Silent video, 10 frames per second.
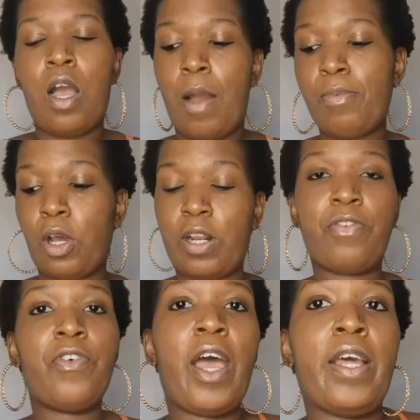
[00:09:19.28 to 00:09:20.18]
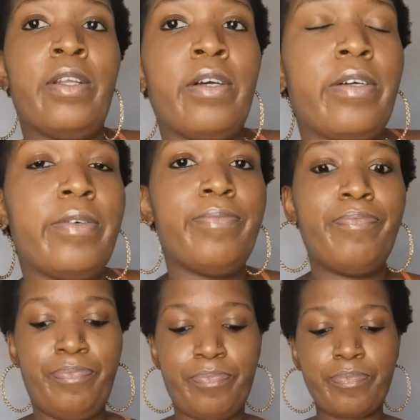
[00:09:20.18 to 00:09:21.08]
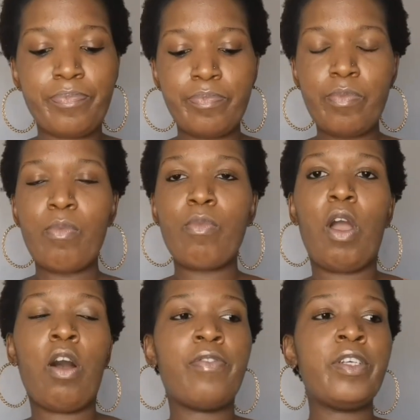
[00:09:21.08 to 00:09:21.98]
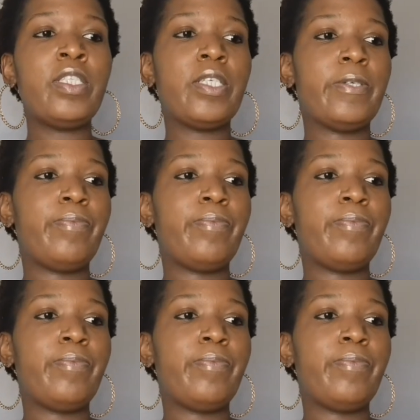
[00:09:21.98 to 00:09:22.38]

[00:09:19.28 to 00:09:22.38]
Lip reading: I'm not a fan of it.